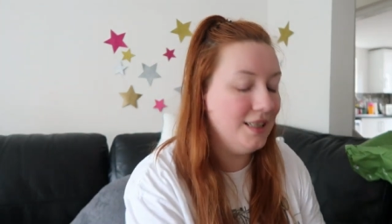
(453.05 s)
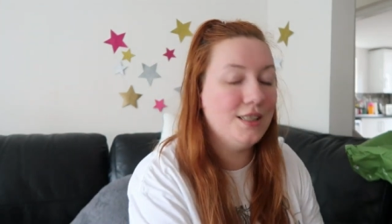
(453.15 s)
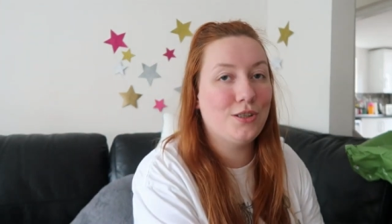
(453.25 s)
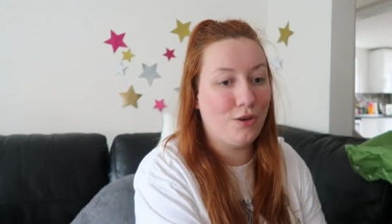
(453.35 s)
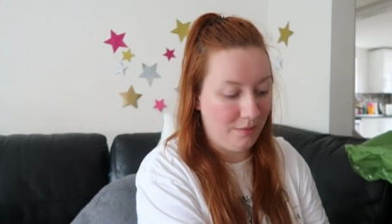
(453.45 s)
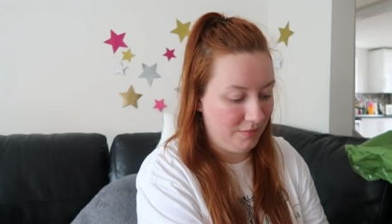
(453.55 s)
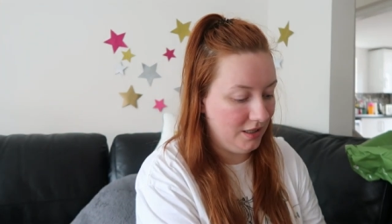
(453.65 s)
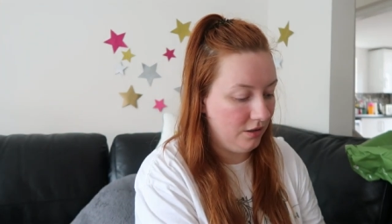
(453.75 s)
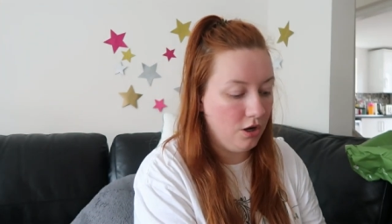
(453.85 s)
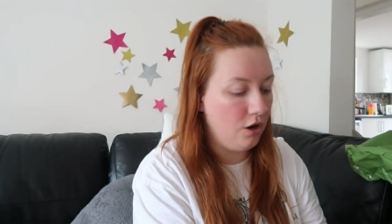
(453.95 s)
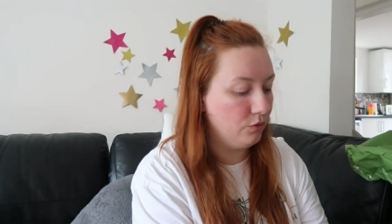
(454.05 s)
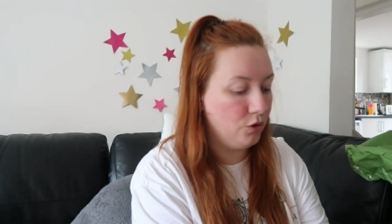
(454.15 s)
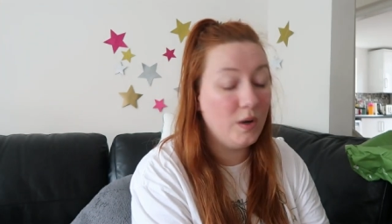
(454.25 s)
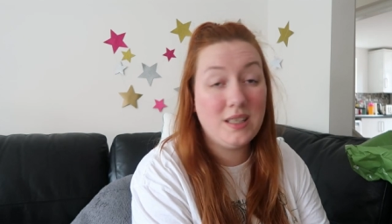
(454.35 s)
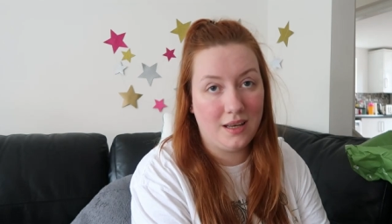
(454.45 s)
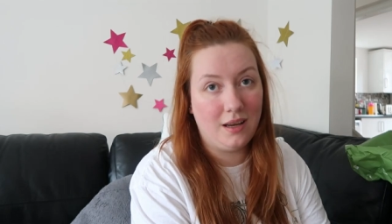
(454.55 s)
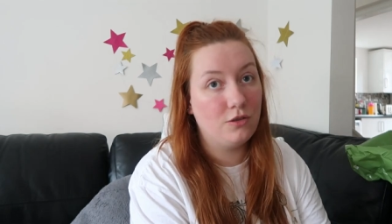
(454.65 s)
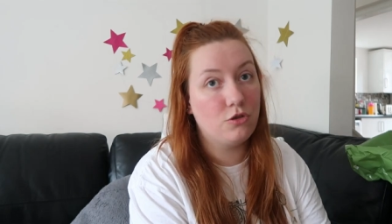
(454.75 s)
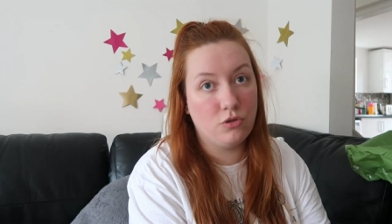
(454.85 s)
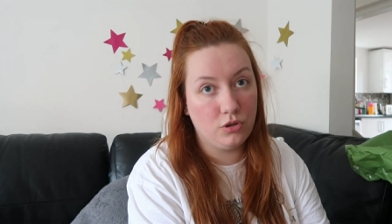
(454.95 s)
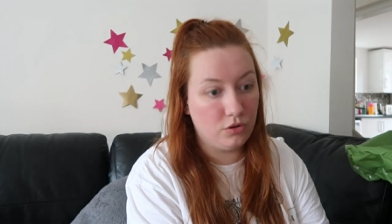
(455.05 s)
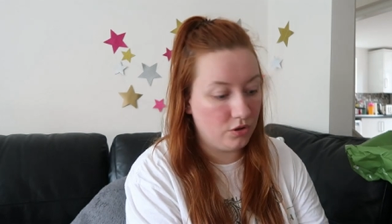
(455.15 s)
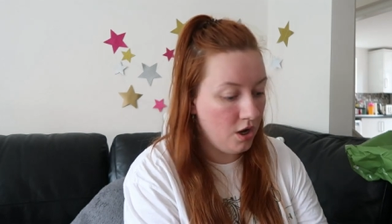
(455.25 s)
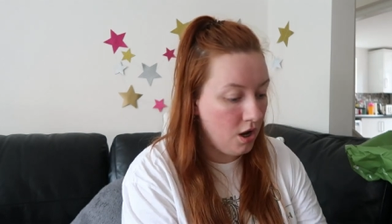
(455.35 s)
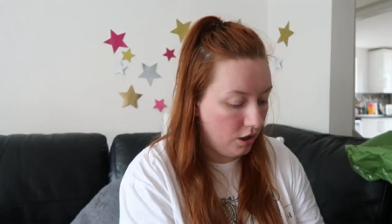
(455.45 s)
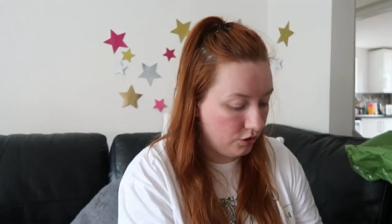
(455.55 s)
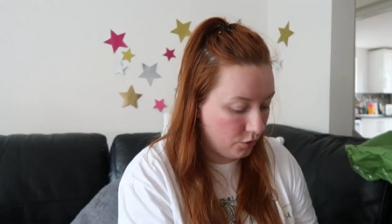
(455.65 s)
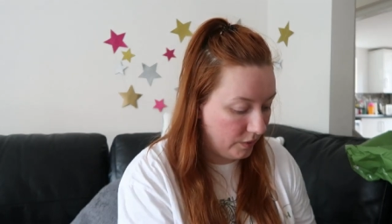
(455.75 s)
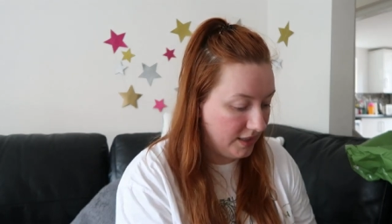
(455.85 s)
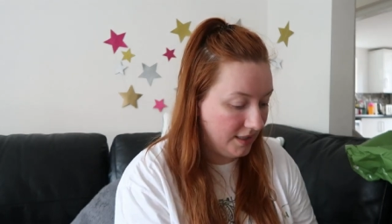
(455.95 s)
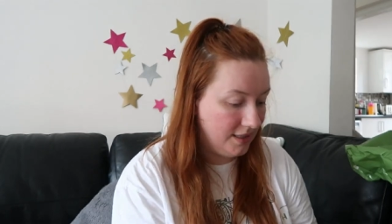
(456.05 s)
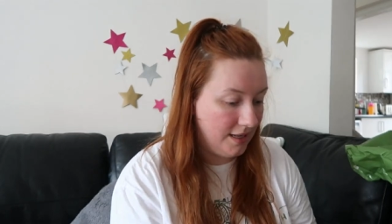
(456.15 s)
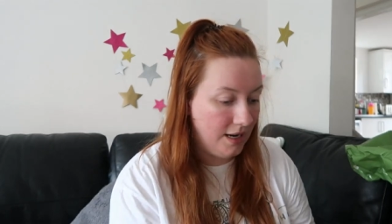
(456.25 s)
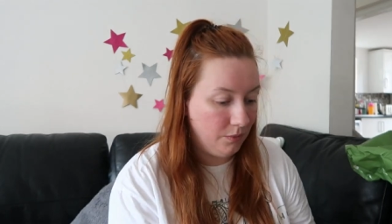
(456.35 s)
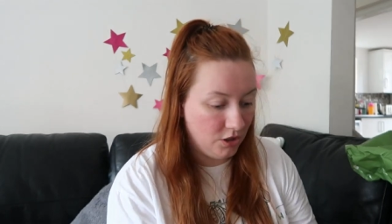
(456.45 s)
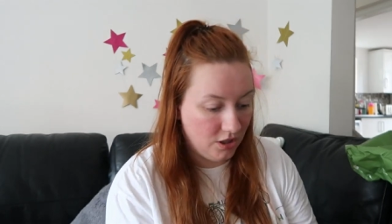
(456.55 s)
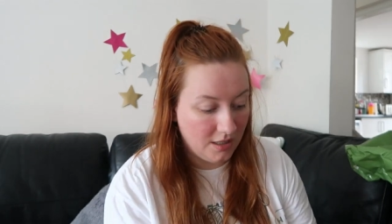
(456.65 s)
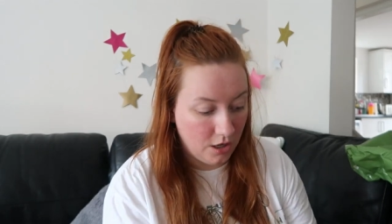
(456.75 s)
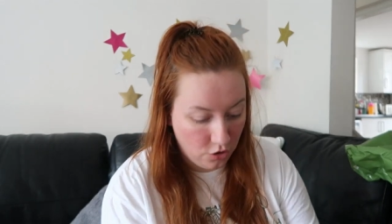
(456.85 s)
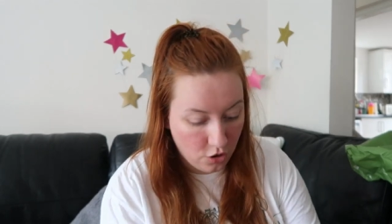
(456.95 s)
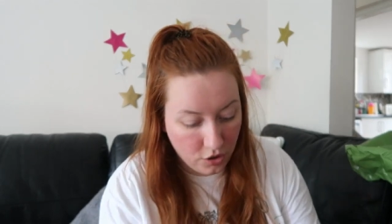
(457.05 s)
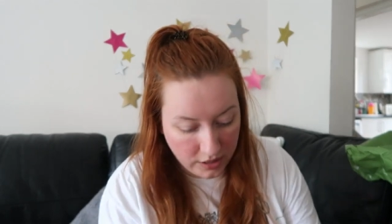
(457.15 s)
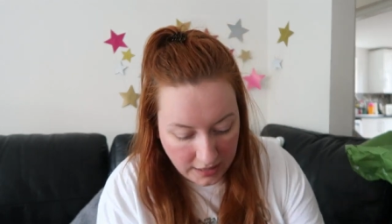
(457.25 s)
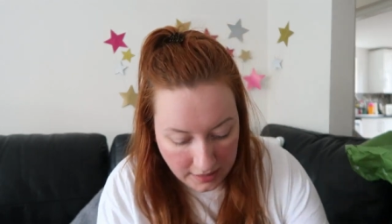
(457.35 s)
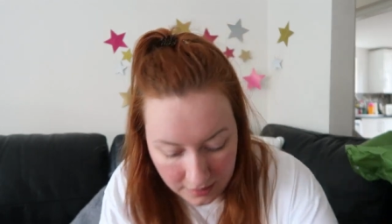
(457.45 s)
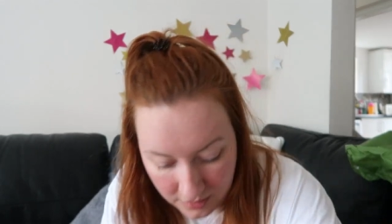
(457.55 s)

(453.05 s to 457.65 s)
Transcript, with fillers: Instagram. no, Twitter struggles on Twitter today, which is annoying